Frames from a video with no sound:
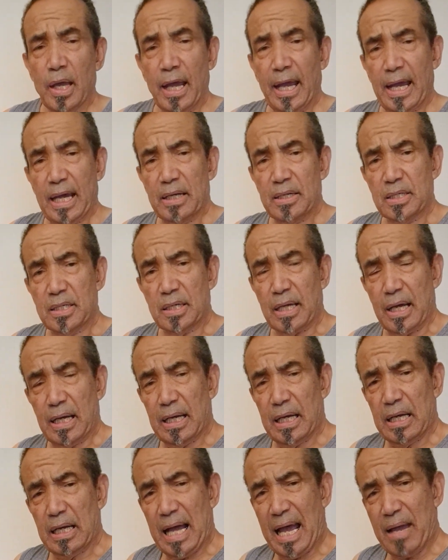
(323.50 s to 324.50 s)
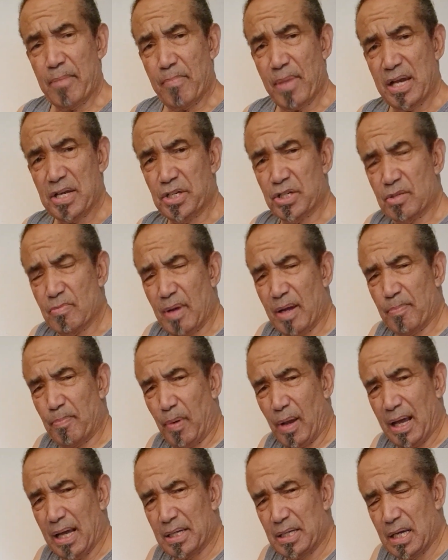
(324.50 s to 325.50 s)
And uh, I measured my
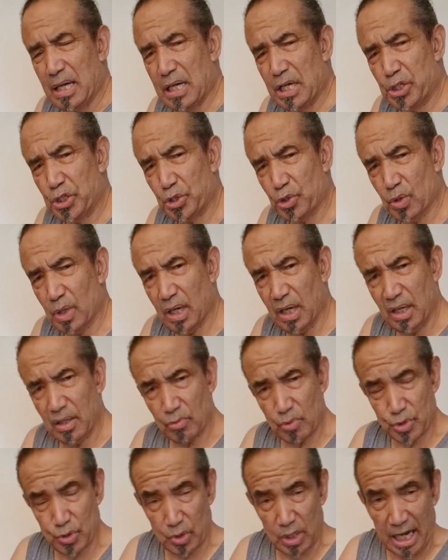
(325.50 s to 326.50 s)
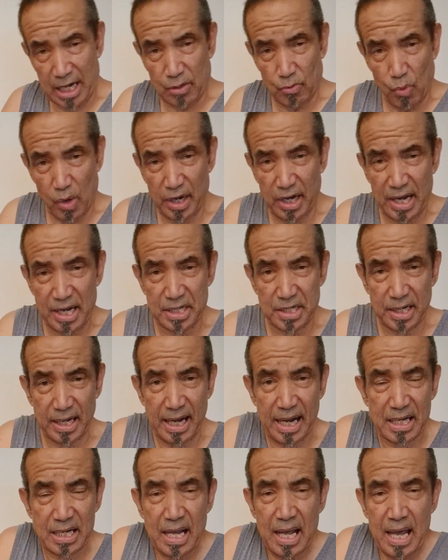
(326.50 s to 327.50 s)
blood sugar, it was at
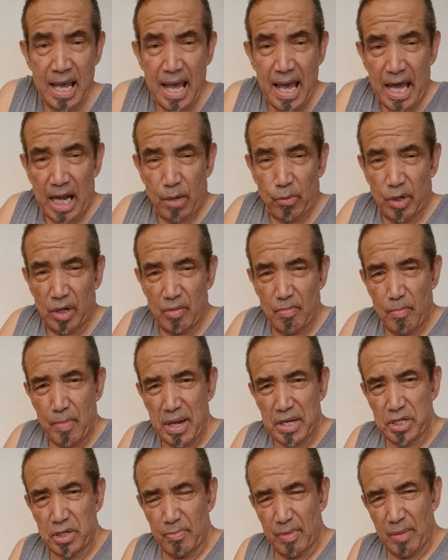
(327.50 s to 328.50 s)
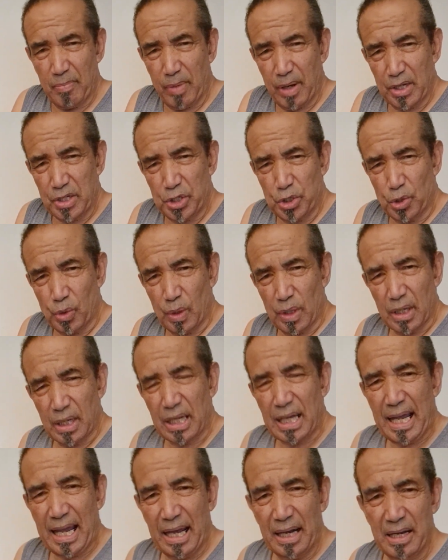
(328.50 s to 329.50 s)
188, and I'm going to measure my blood sugar
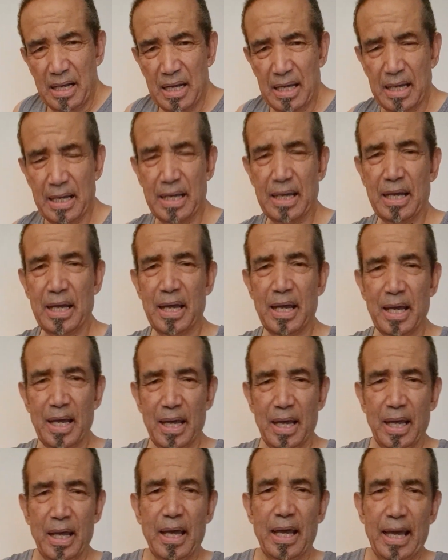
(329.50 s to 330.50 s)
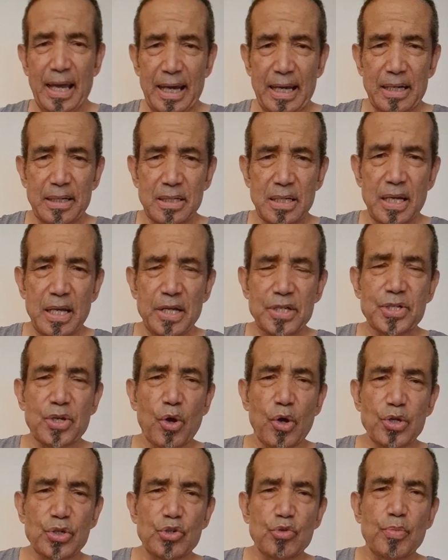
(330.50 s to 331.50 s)
again, and it's
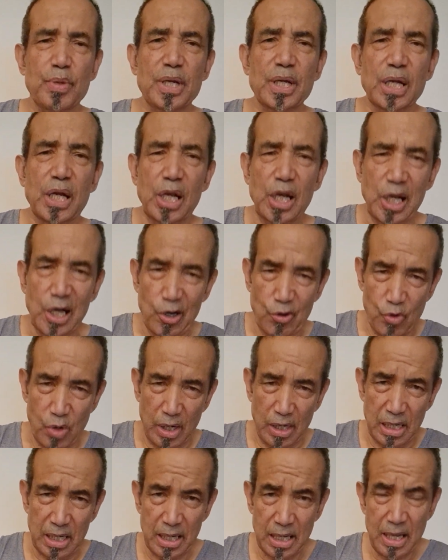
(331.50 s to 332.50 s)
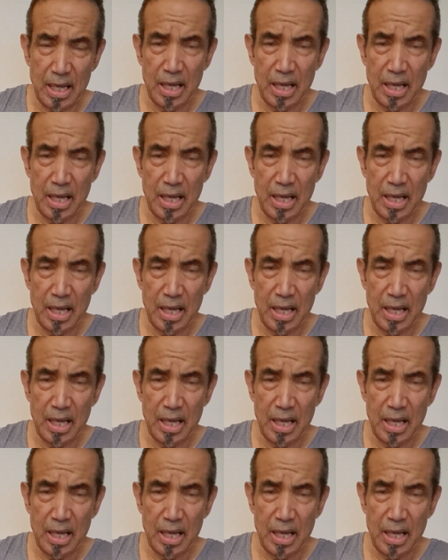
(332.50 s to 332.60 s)
going to be lower.